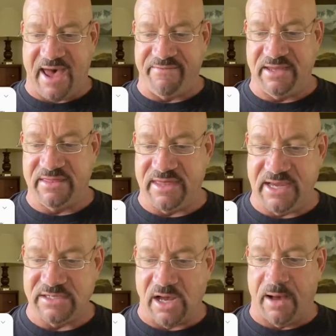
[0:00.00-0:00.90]
having
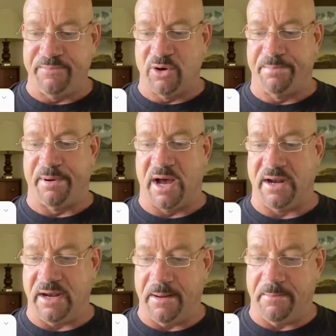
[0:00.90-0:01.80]
things up your
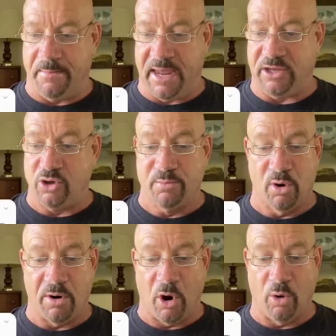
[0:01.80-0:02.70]
butt make you
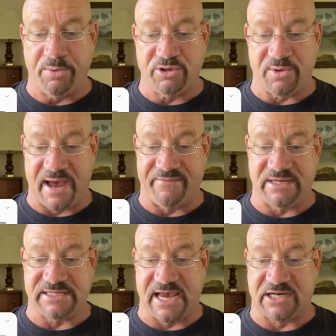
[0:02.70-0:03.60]
more open to
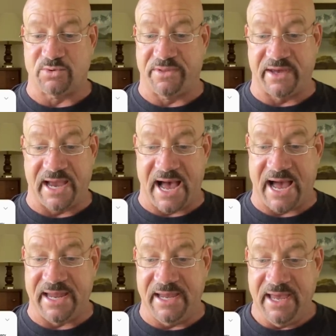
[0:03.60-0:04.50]
having sex with a
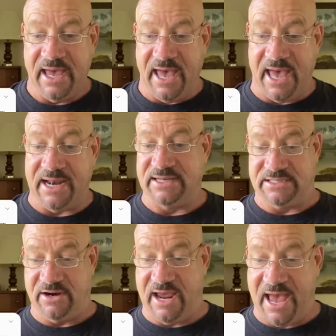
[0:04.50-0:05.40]
guy? And is
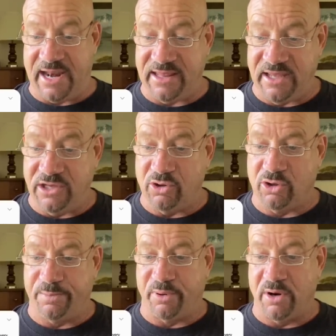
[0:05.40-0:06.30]
there anything you
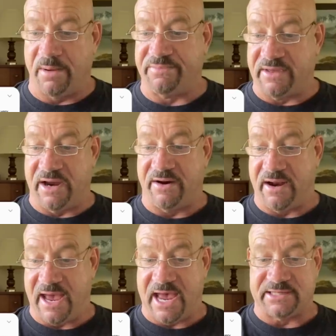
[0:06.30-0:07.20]
could put up
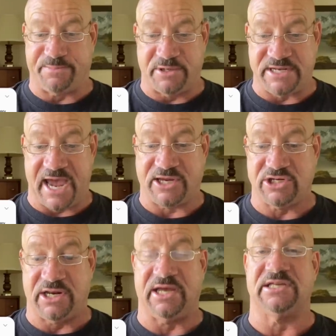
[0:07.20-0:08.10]
there as
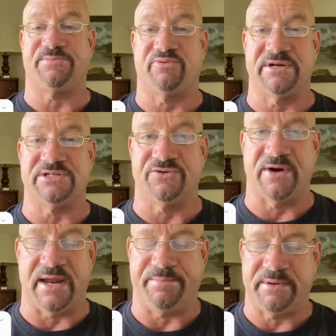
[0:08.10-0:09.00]
protection against prison
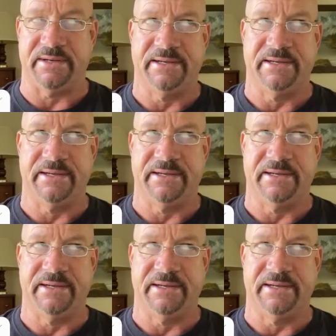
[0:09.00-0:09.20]
rape?